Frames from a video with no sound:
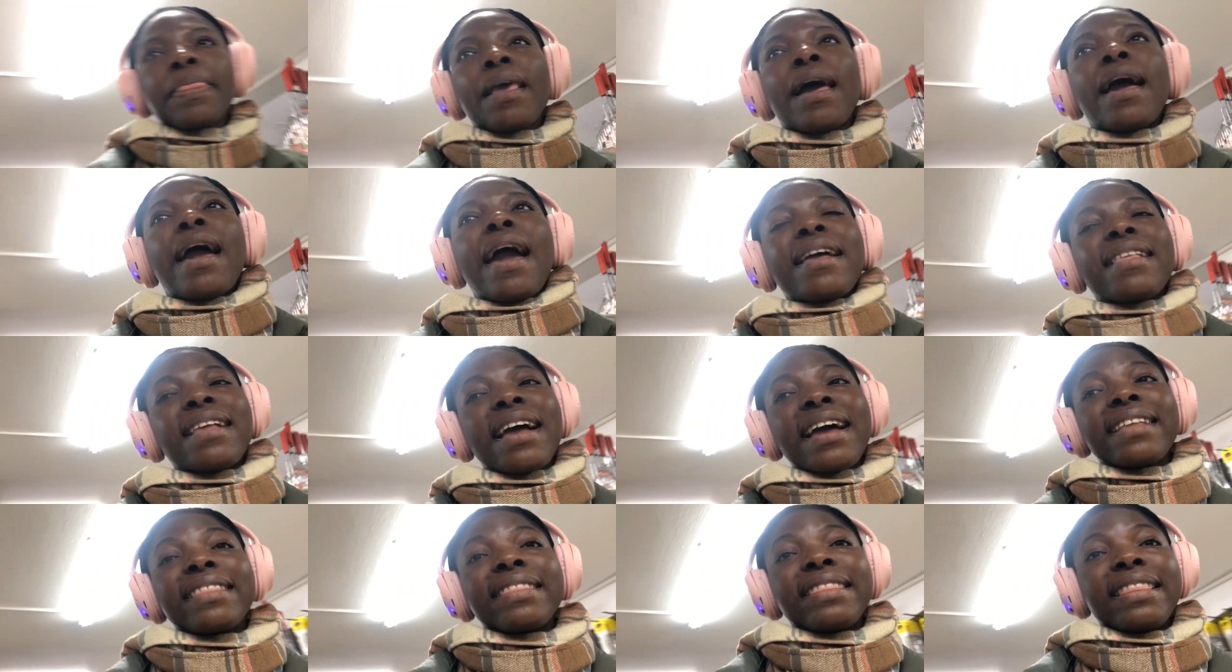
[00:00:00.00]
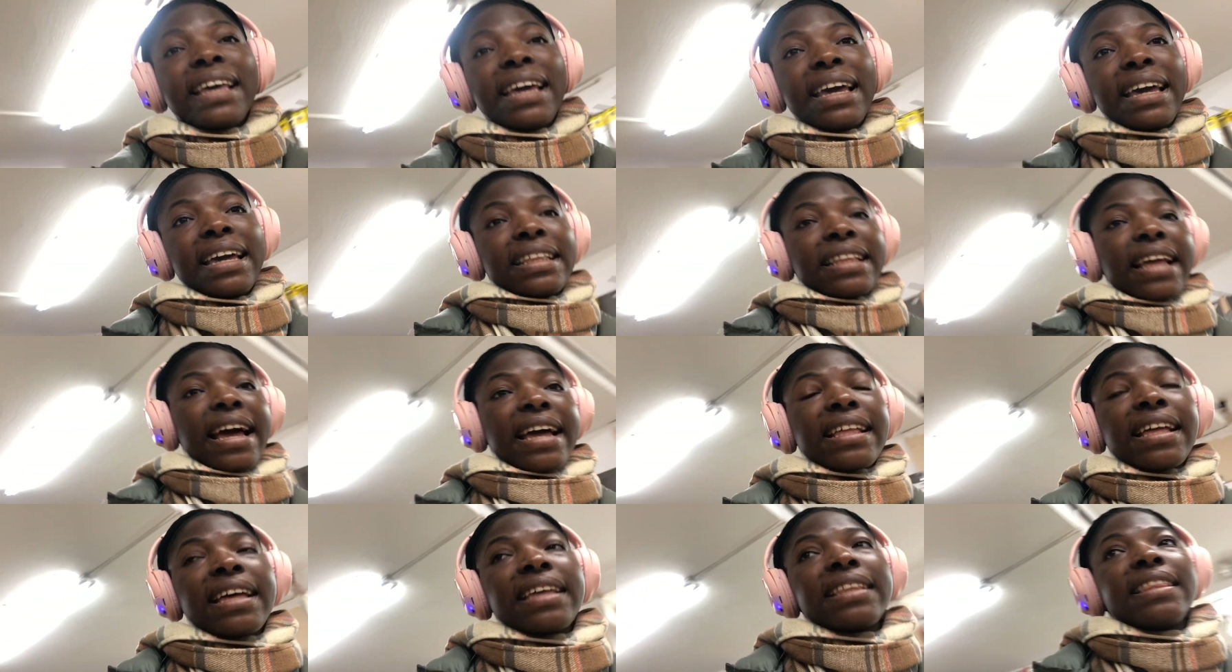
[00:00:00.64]
And I bid
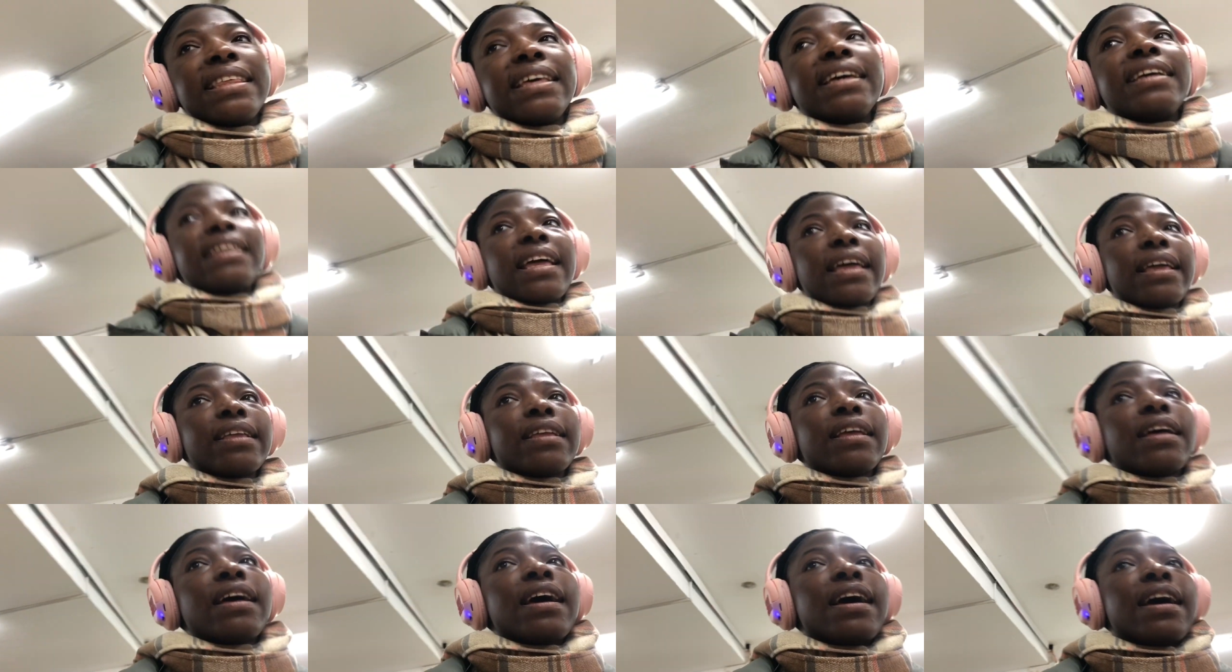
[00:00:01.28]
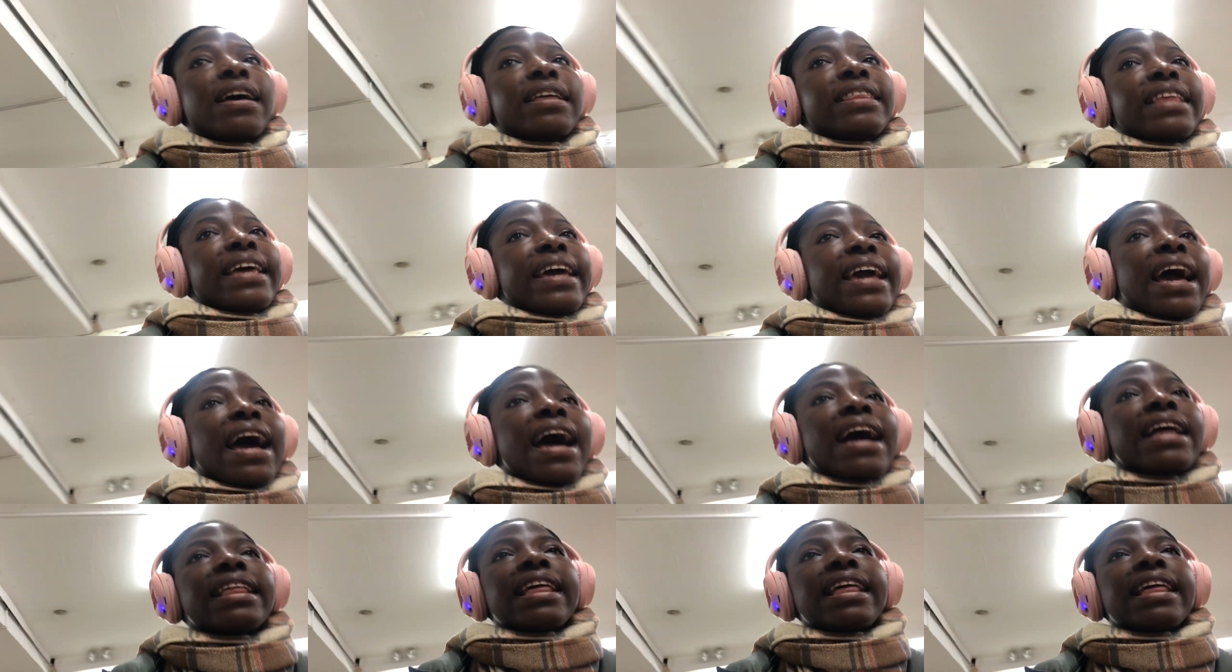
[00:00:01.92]
and I bid and they had